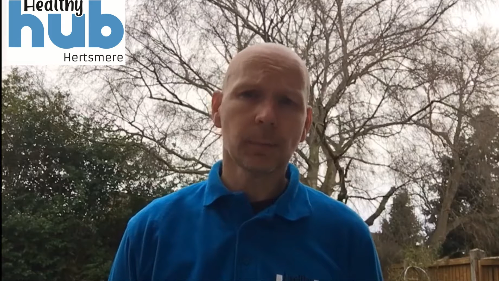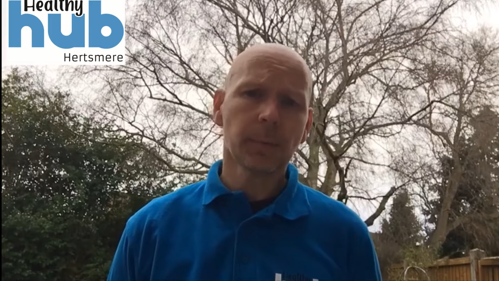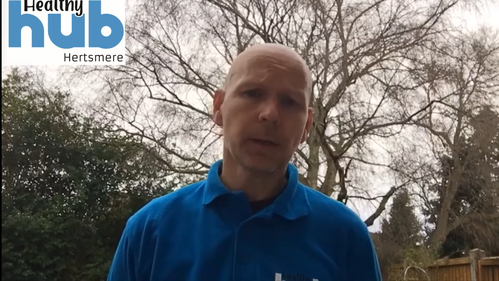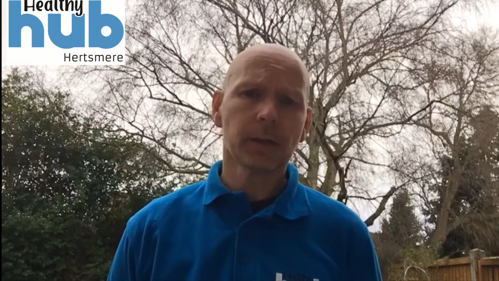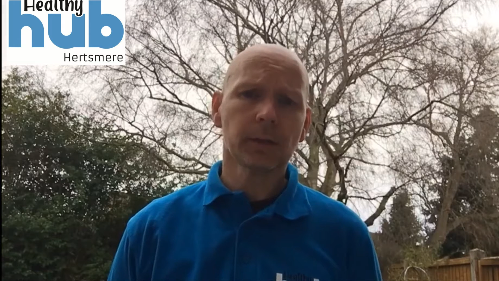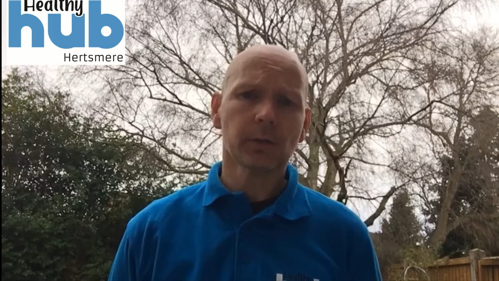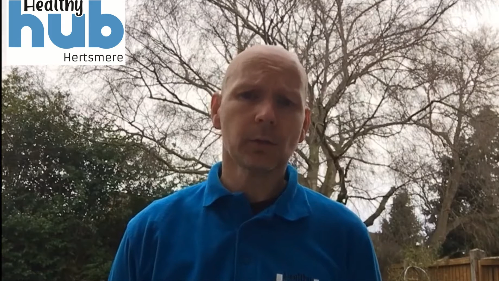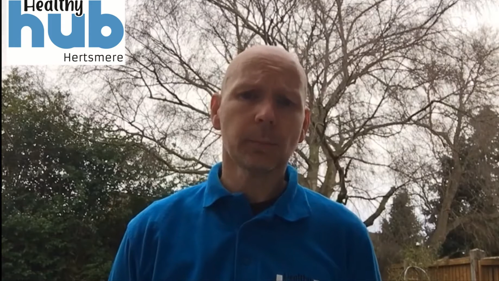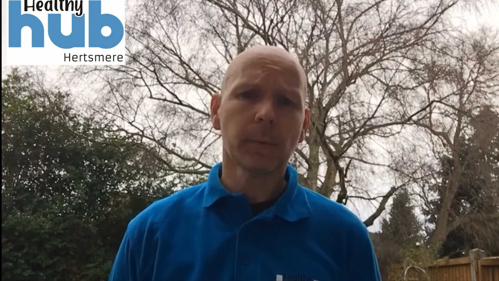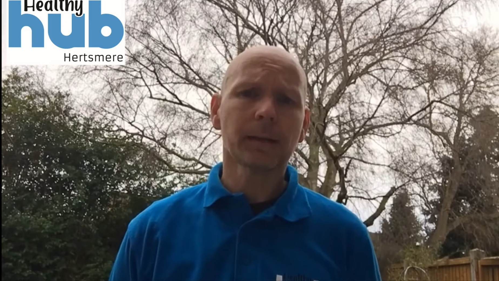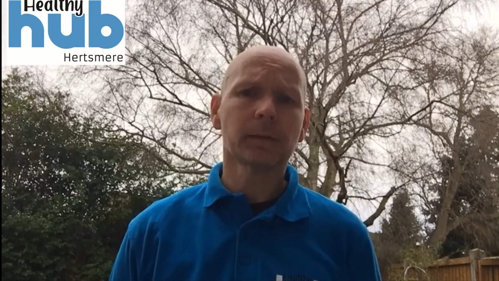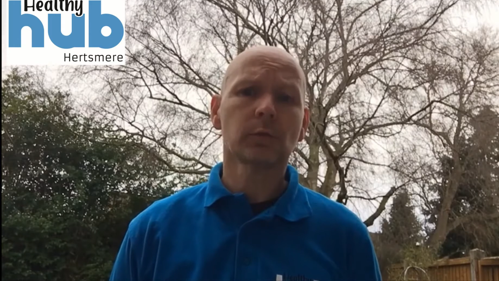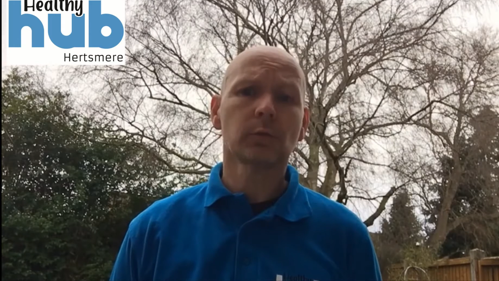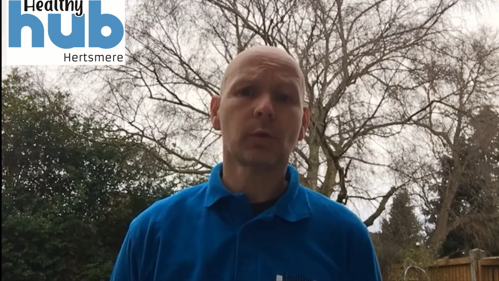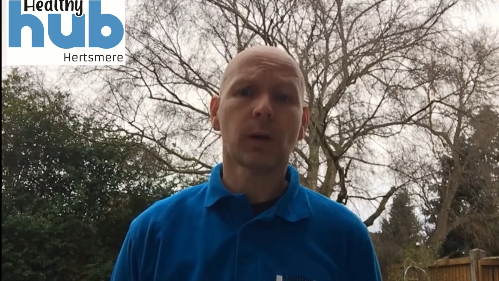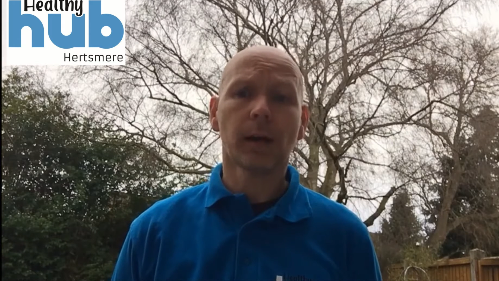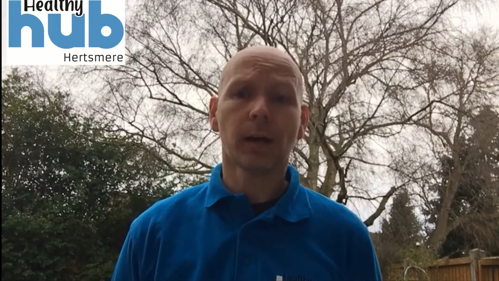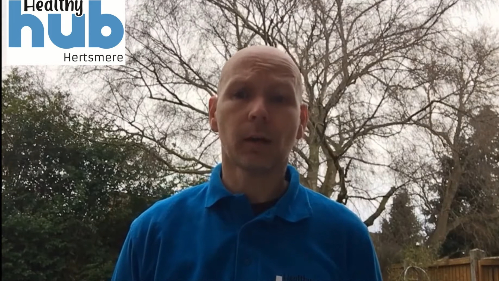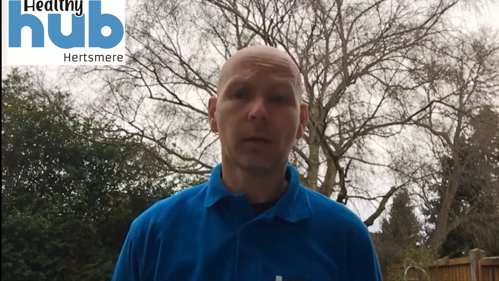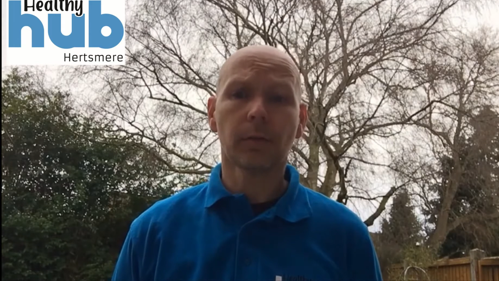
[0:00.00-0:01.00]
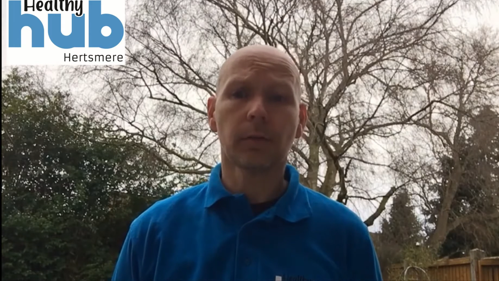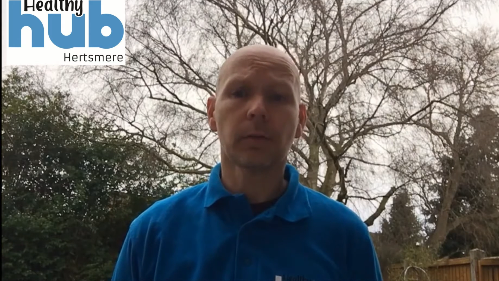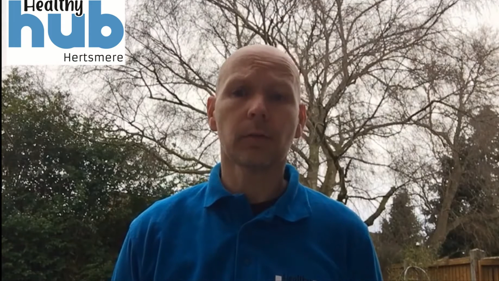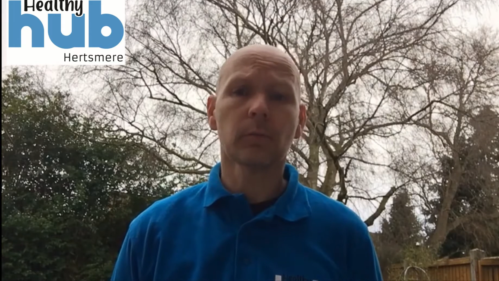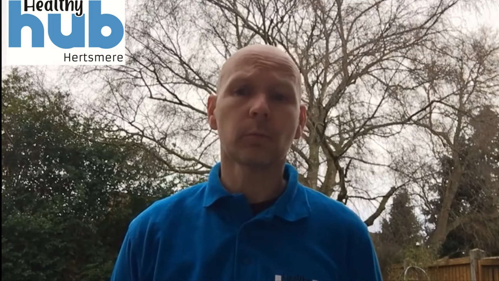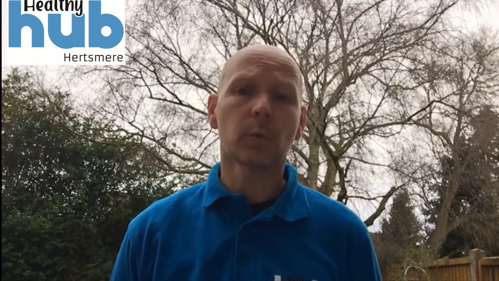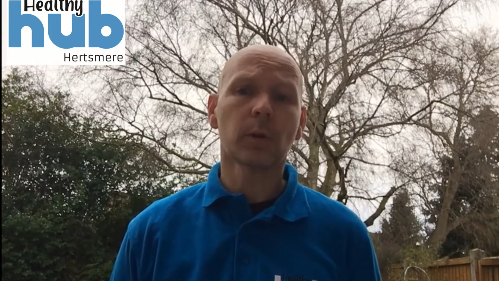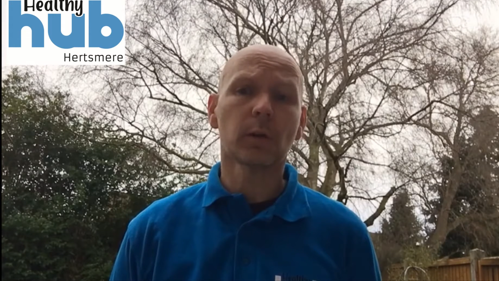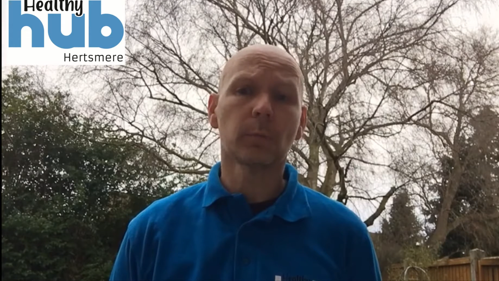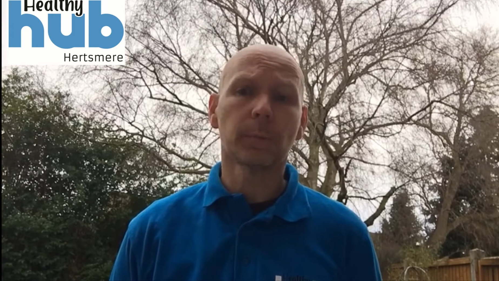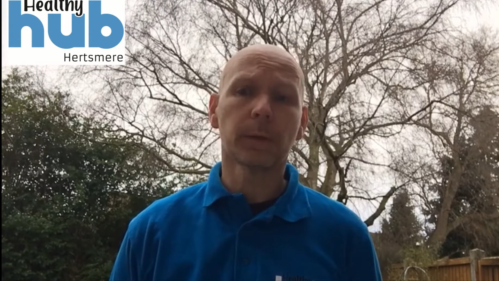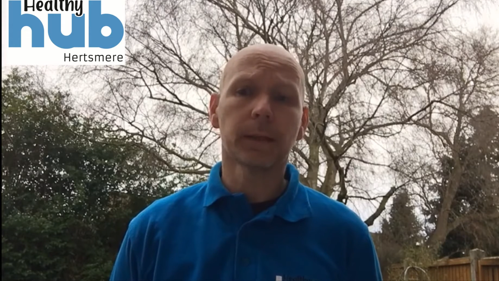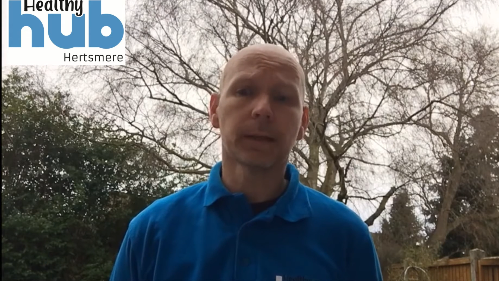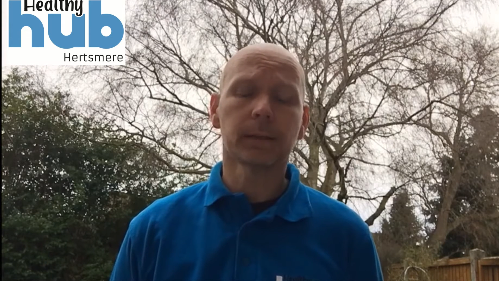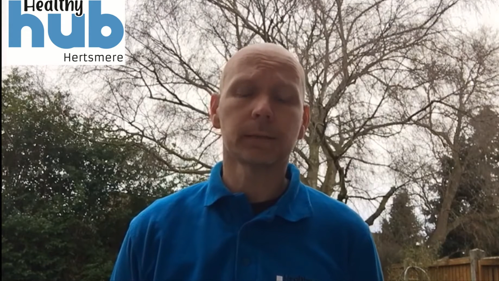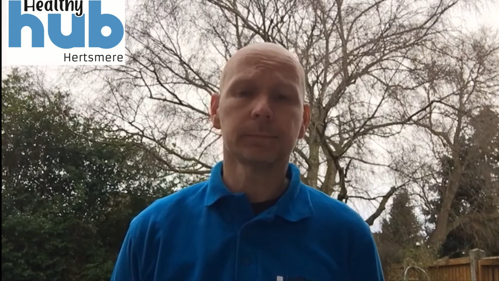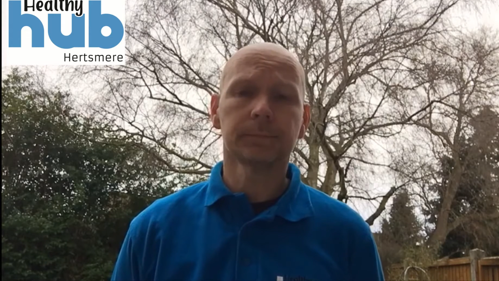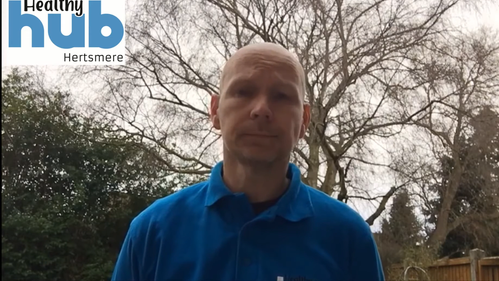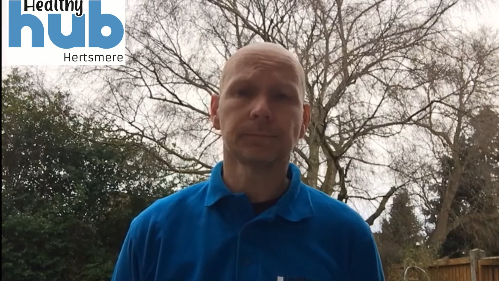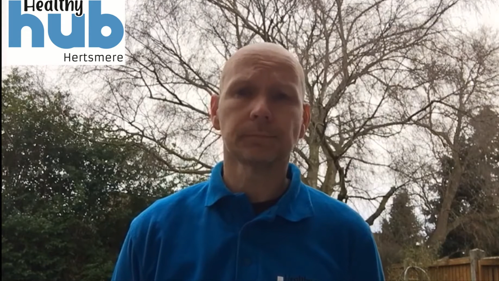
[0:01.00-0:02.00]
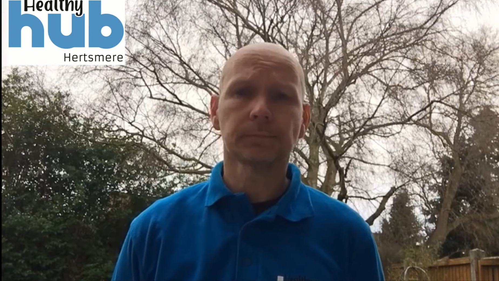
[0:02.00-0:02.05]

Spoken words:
about your mental health and wellbeing.